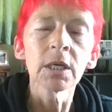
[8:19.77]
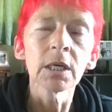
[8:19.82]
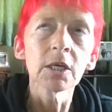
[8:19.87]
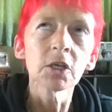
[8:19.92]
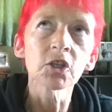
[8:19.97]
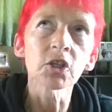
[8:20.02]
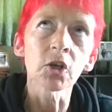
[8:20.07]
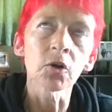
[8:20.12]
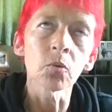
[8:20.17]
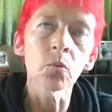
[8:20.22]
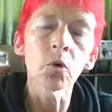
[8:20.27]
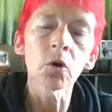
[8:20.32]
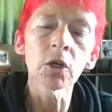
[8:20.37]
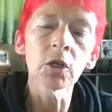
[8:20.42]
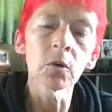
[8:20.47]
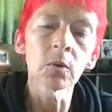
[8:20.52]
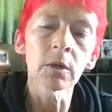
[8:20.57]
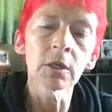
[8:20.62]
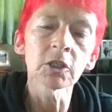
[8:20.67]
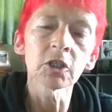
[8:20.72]
So what
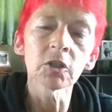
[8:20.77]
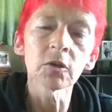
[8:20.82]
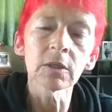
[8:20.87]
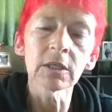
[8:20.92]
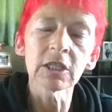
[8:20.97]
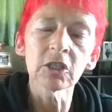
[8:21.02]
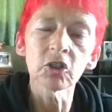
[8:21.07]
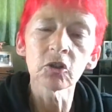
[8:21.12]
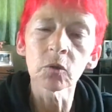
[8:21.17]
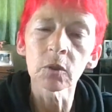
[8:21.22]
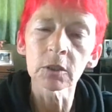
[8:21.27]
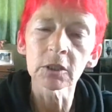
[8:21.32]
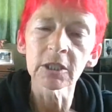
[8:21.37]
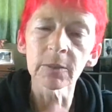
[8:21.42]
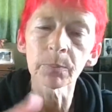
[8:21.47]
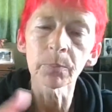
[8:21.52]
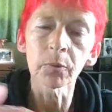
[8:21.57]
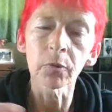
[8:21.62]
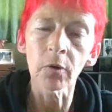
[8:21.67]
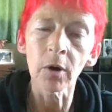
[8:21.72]
you are doing is you are
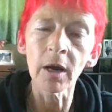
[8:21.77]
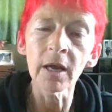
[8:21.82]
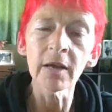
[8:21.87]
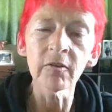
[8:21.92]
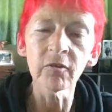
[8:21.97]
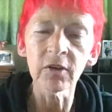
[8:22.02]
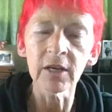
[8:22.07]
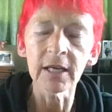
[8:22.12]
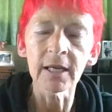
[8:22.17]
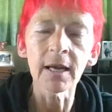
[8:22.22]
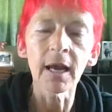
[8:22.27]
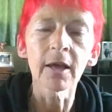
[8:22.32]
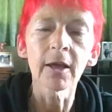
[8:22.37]
depriving